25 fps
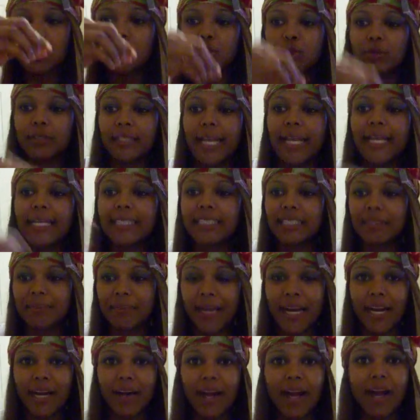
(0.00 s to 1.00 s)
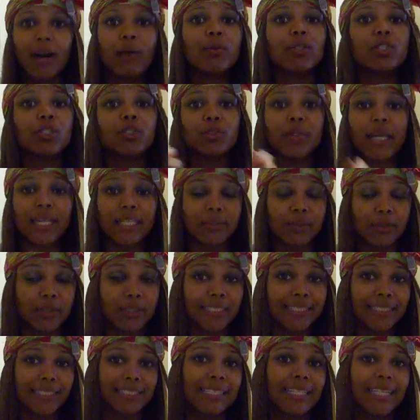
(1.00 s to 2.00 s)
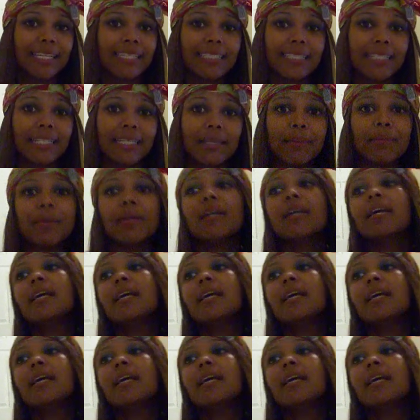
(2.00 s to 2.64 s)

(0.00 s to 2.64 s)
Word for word: you take some hair out, which you guys will see in the next clip.